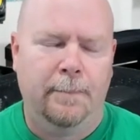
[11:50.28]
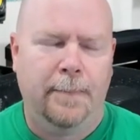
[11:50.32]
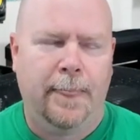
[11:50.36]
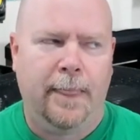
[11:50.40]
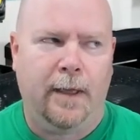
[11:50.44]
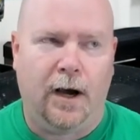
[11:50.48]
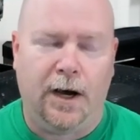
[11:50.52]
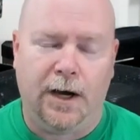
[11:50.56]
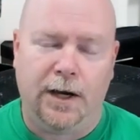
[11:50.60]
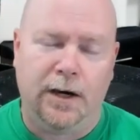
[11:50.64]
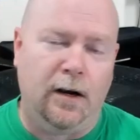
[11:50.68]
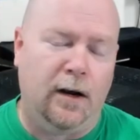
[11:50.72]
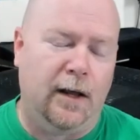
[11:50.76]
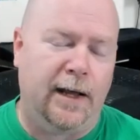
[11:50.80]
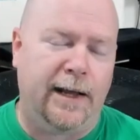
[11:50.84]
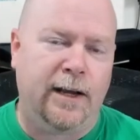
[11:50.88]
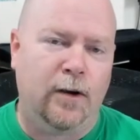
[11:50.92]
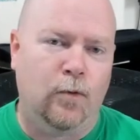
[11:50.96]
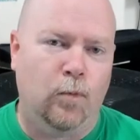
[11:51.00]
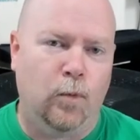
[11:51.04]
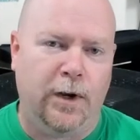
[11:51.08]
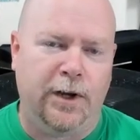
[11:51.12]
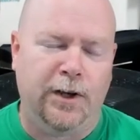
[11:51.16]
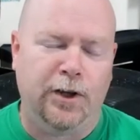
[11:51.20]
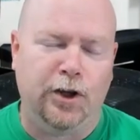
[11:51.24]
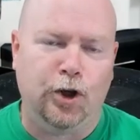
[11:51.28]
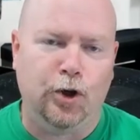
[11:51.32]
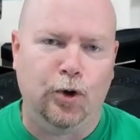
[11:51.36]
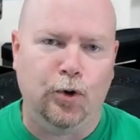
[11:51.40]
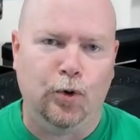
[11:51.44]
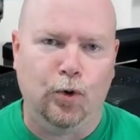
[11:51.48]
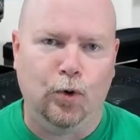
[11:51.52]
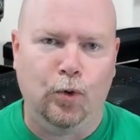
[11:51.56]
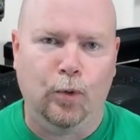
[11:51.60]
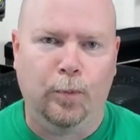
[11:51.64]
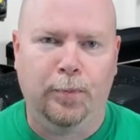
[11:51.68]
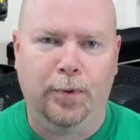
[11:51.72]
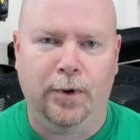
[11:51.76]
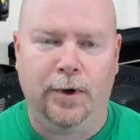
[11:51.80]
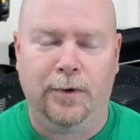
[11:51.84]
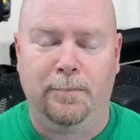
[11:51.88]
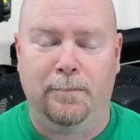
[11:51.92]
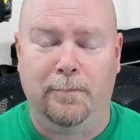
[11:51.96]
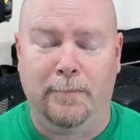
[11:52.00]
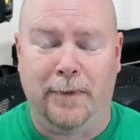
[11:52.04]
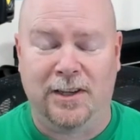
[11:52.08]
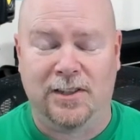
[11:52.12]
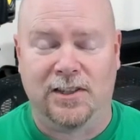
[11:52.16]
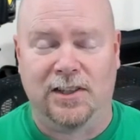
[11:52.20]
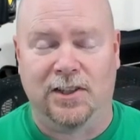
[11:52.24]
Unlike when you
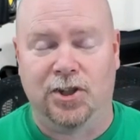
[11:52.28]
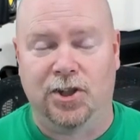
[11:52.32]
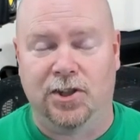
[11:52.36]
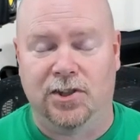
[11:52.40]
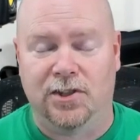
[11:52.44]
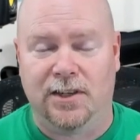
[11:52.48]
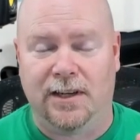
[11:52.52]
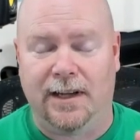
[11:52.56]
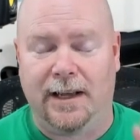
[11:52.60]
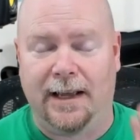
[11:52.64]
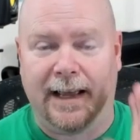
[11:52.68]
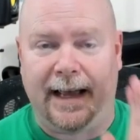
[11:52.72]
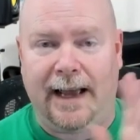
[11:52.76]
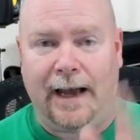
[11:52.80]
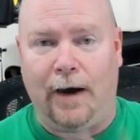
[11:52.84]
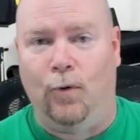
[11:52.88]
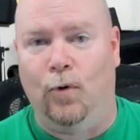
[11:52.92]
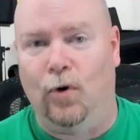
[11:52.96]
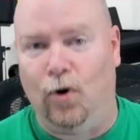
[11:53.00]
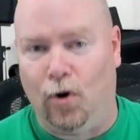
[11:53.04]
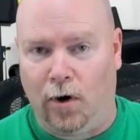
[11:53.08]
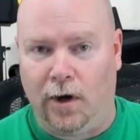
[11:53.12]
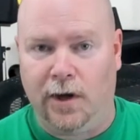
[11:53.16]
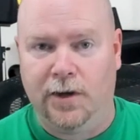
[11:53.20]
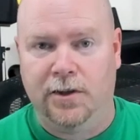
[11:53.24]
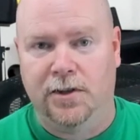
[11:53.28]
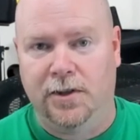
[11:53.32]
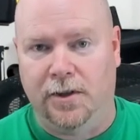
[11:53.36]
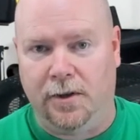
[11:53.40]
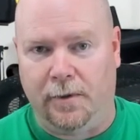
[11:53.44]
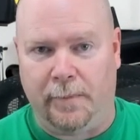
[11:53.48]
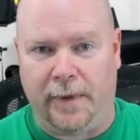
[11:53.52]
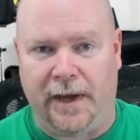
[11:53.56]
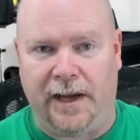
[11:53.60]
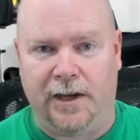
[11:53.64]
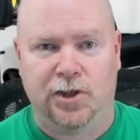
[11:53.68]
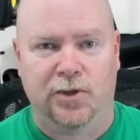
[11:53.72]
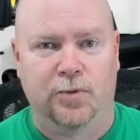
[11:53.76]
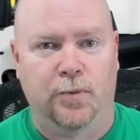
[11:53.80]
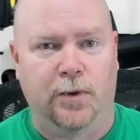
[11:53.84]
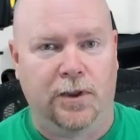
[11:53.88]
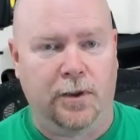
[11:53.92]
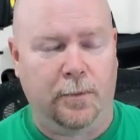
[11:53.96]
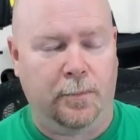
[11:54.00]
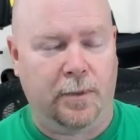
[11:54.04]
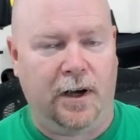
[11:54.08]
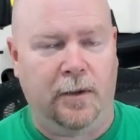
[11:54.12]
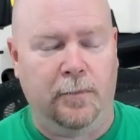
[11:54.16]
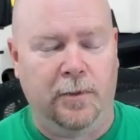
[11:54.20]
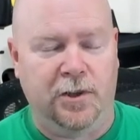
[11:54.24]
put messages out onto the mesh with
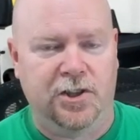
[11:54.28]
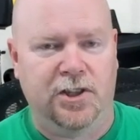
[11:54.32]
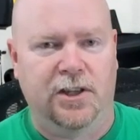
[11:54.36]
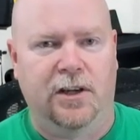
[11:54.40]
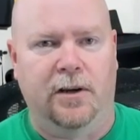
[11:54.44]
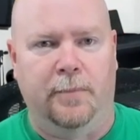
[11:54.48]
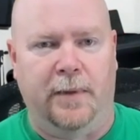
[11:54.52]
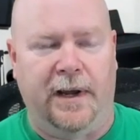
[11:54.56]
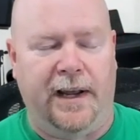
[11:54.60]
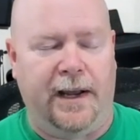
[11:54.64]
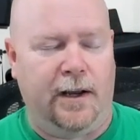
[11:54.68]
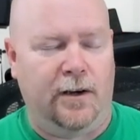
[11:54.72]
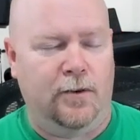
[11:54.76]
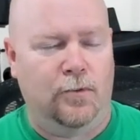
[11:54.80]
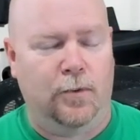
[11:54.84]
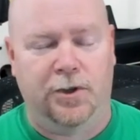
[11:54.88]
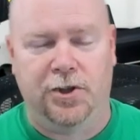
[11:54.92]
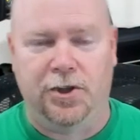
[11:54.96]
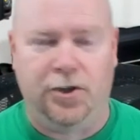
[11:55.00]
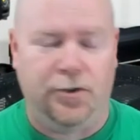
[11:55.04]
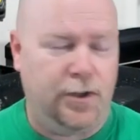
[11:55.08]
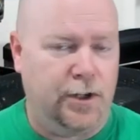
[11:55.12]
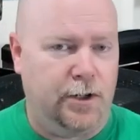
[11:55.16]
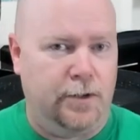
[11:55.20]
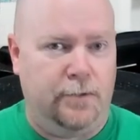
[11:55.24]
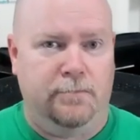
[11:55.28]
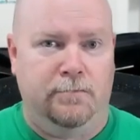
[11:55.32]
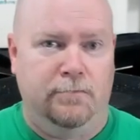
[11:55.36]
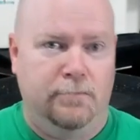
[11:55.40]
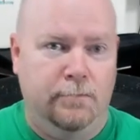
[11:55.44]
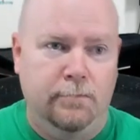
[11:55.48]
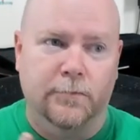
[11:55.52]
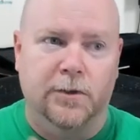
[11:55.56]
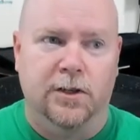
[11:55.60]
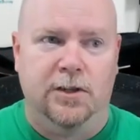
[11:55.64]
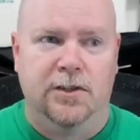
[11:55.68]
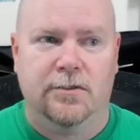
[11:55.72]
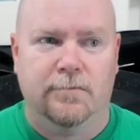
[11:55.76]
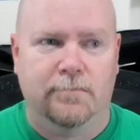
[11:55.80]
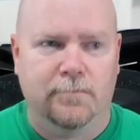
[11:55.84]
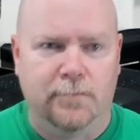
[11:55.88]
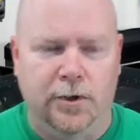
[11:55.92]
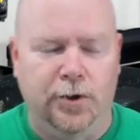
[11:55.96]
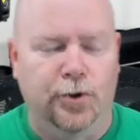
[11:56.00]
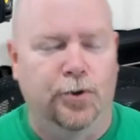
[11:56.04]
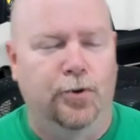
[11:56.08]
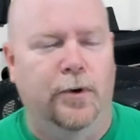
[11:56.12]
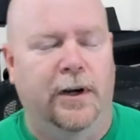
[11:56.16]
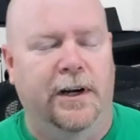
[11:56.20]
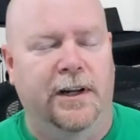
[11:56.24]
the publish command, which you can just
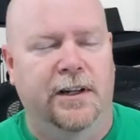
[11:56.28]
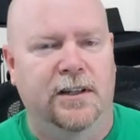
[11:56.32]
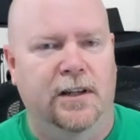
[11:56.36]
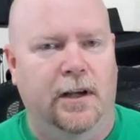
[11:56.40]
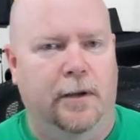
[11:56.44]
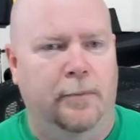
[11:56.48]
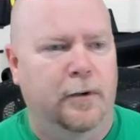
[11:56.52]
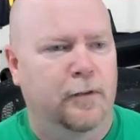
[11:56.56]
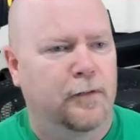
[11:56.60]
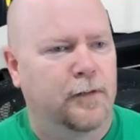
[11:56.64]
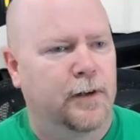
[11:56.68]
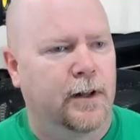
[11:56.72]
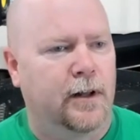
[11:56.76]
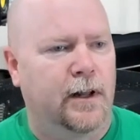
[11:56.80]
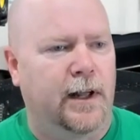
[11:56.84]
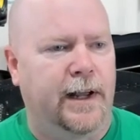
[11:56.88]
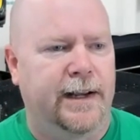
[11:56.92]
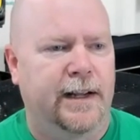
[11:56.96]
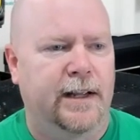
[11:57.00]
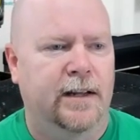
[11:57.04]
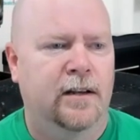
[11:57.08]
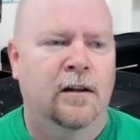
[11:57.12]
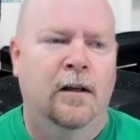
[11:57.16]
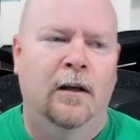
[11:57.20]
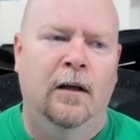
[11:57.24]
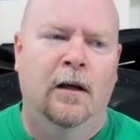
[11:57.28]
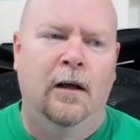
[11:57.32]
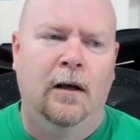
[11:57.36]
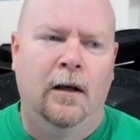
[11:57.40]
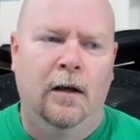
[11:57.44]
do anytime you feel like it,